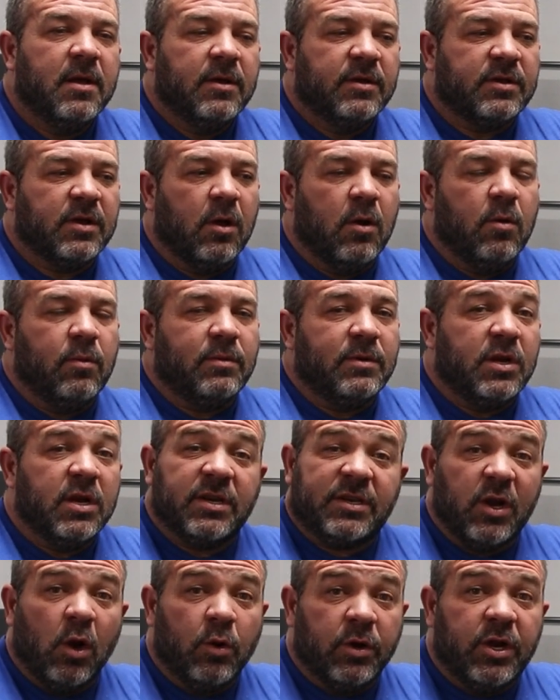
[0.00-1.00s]
So
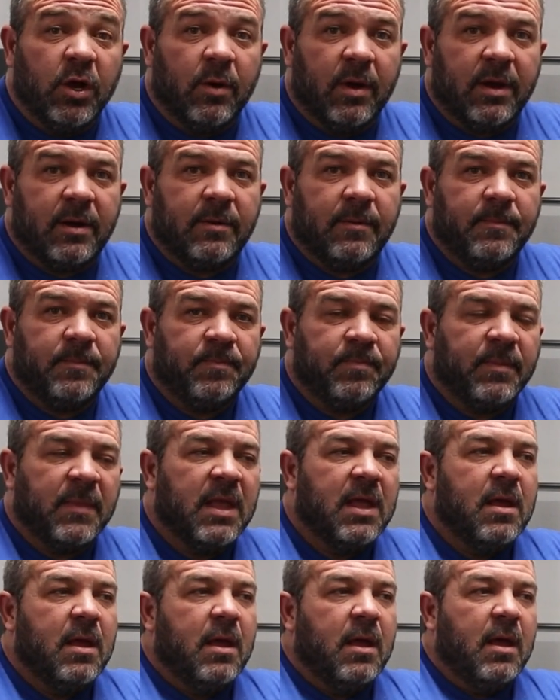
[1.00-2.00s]
just don't do it.
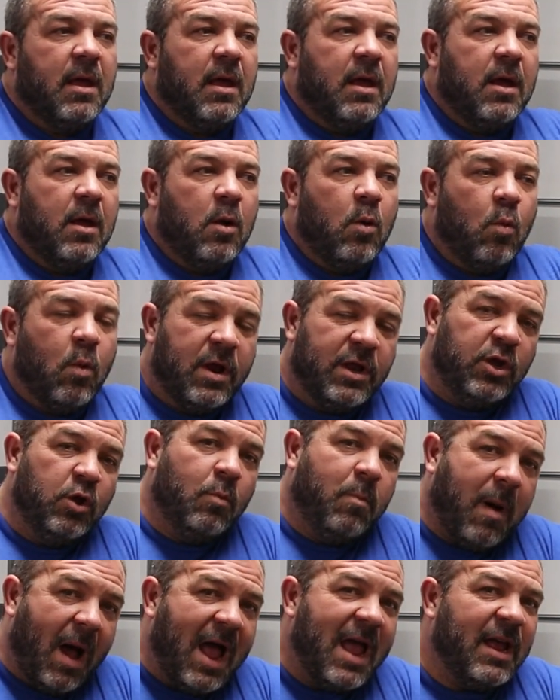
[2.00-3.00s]
When
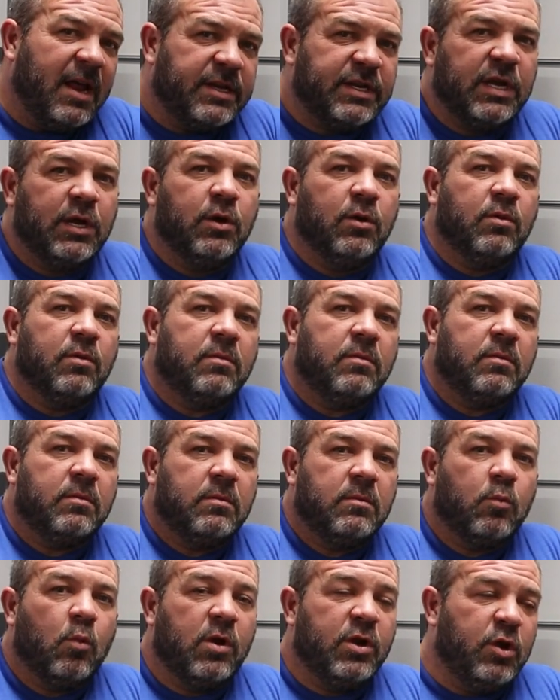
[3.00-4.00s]
you buy a tune,
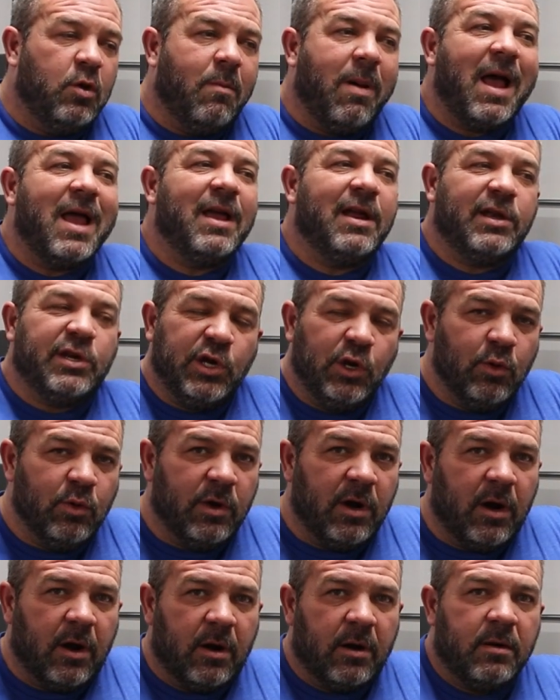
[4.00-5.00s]
when you buy a
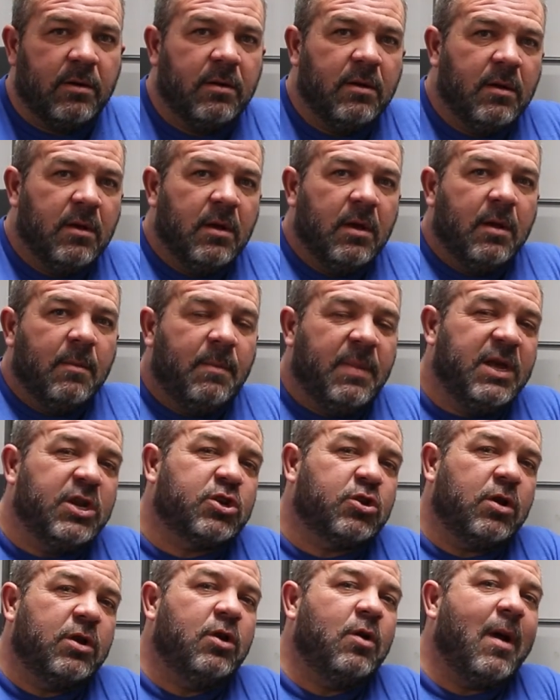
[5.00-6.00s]
tuner, be
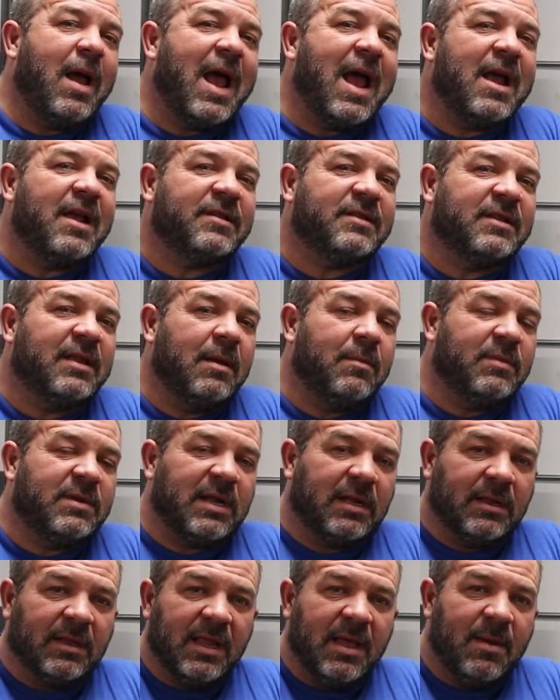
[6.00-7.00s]
sure you ask them
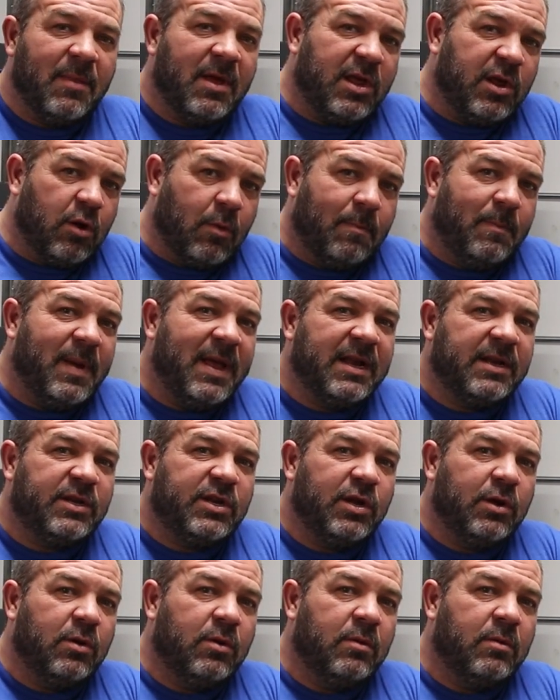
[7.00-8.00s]
to limit your big
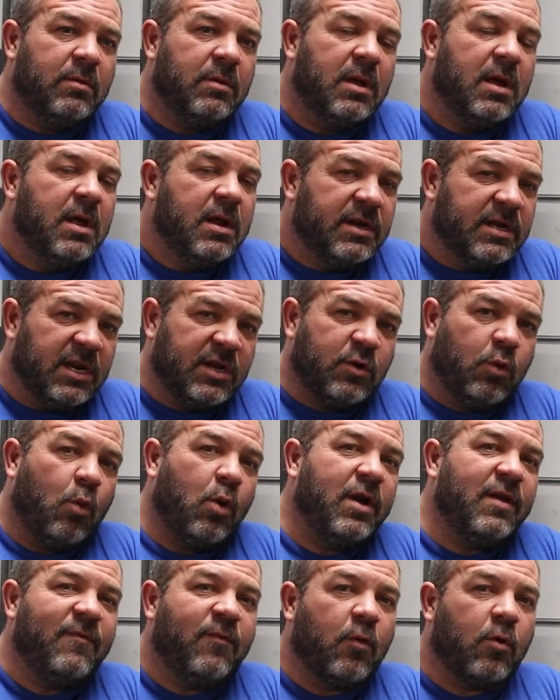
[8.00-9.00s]
tune to
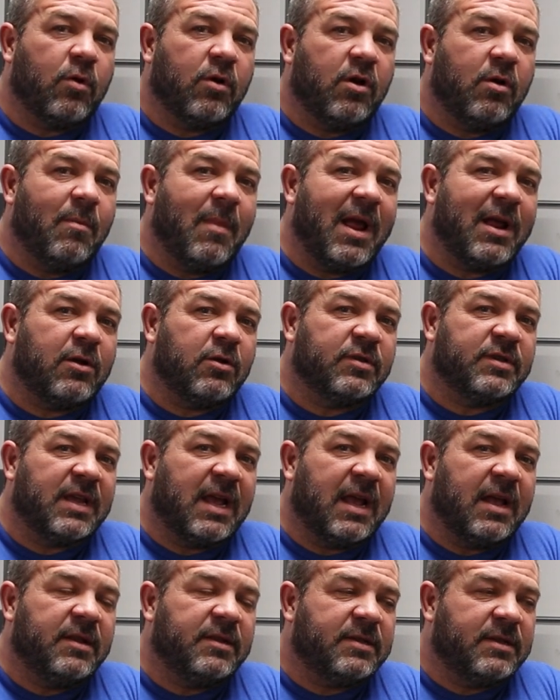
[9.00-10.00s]
2400
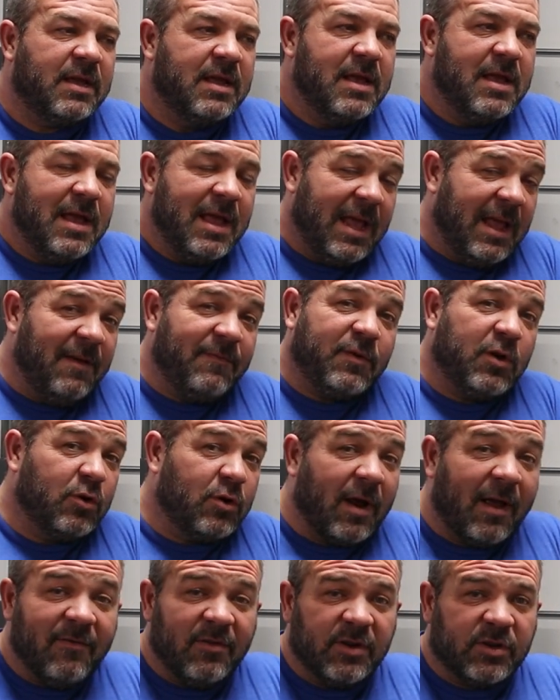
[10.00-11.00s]
microseconds if you're
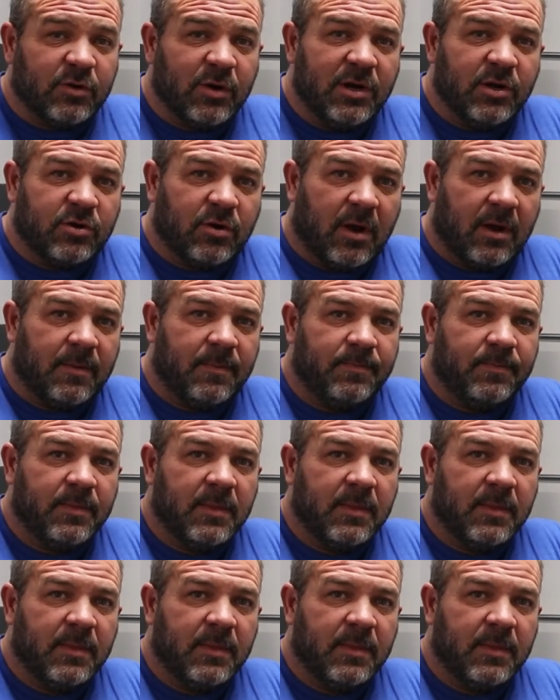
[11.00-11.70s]
driving a street truck.